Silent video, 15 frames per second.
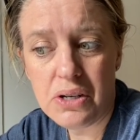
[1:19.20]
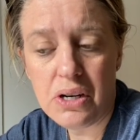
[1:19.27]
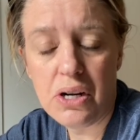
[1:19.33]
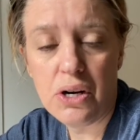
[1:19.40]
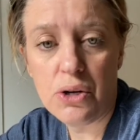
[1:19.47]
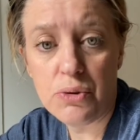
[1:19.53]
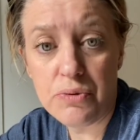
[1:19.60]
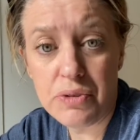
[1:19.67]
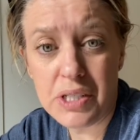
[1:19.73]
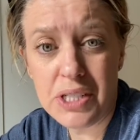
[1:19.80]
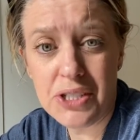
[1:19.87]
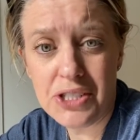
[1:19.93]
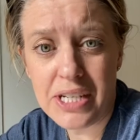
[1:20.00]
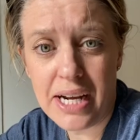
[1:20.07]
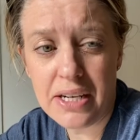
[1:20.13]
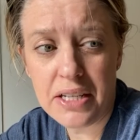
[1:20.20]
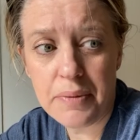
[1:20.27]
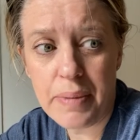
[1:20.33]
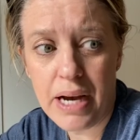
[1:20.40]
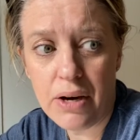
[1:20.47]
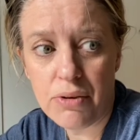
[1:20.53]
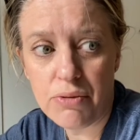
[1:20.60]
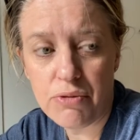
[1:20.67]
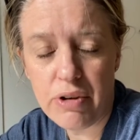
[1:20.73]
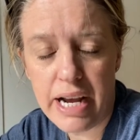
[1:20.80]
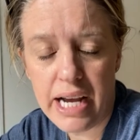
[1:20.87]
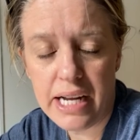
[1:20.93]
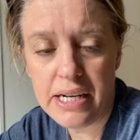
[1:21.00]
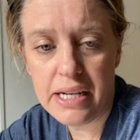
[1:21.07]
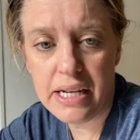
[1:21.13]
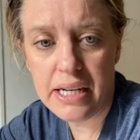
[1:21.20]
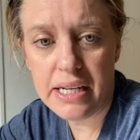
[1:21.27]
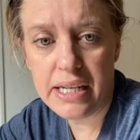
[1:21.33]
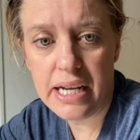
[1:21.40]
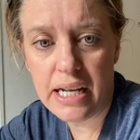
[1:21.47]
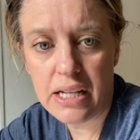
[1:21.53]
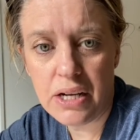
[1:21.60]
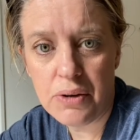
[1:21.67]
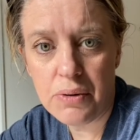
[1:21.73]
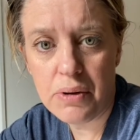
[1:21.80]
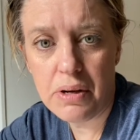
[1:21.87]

hopefully you shouted them out, red, yellow,